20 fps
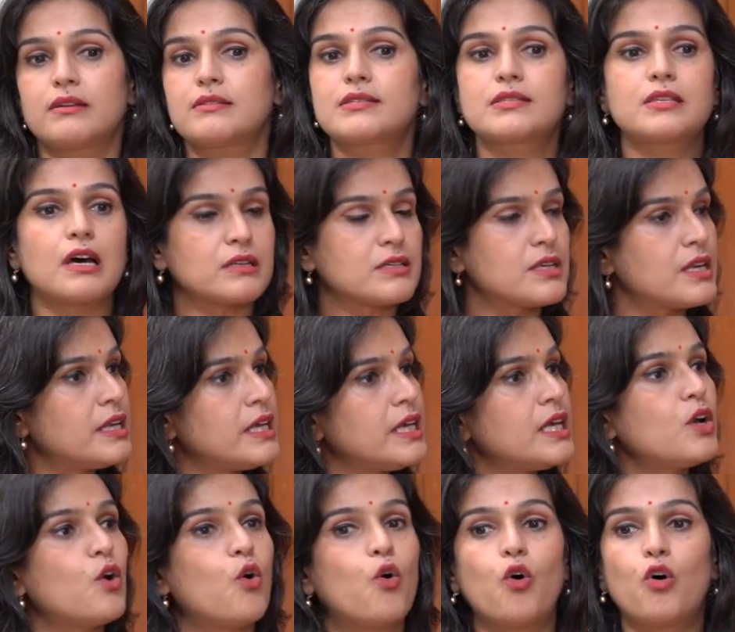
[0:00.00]

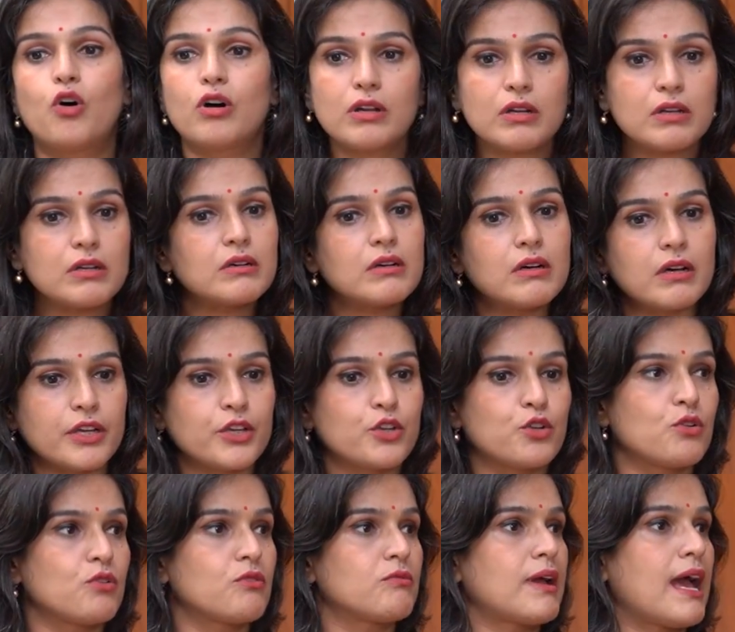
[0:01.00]
subtly, or,
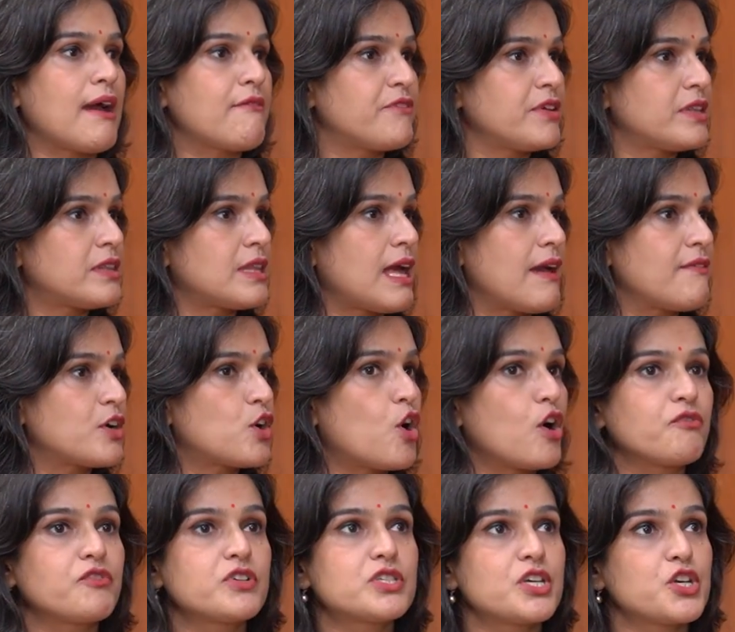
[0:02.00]
you know, have a
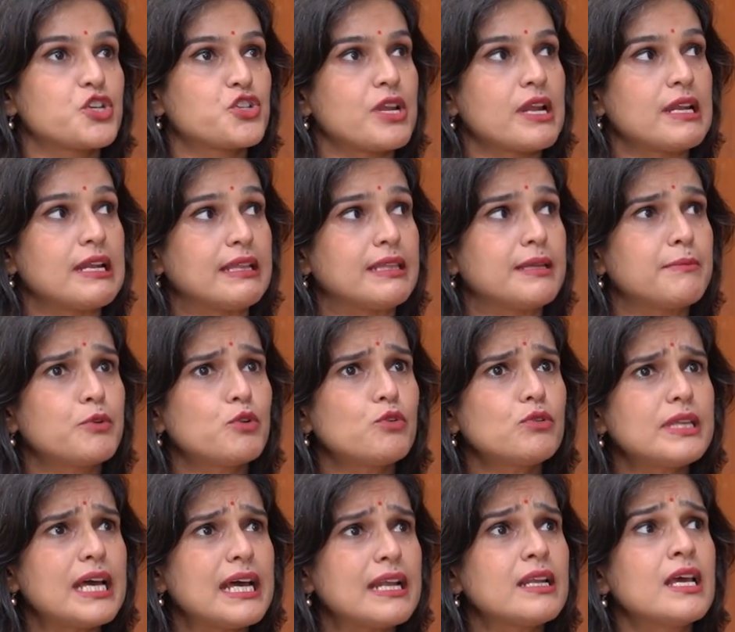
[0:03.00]
conversation and let them
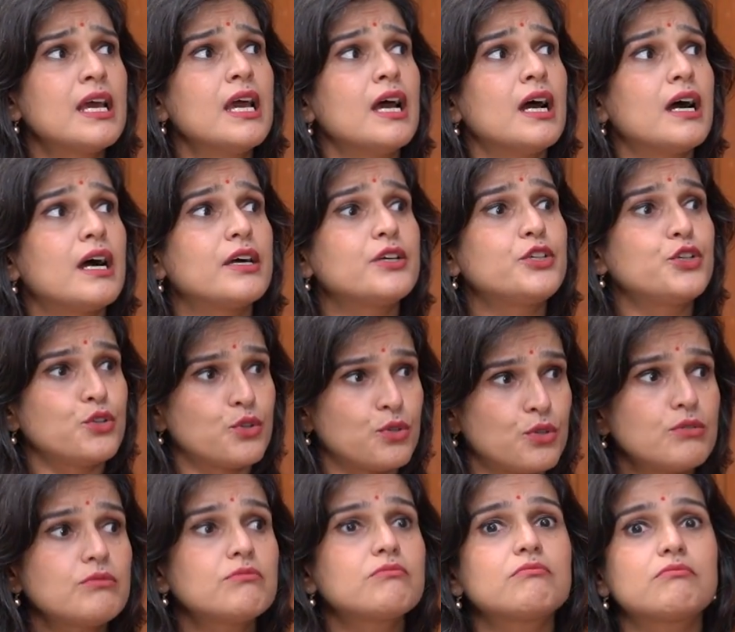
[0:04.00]
know that, you
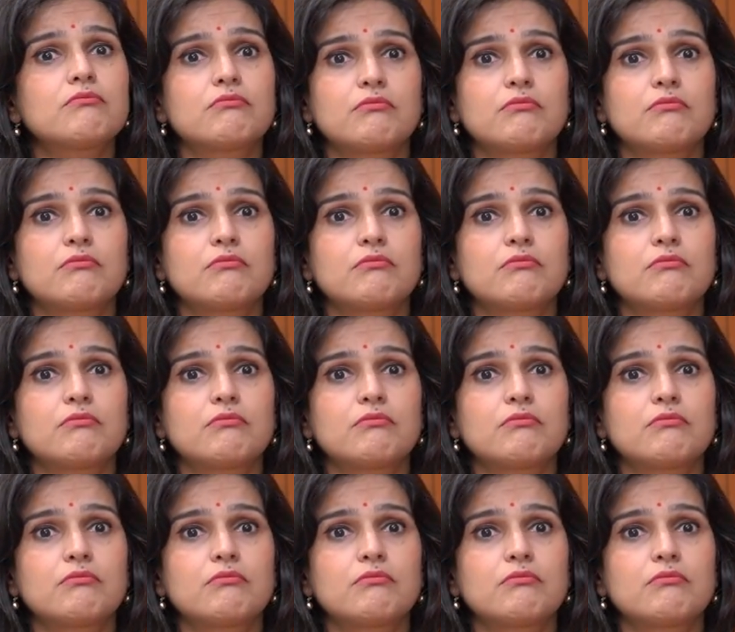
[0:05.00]
know,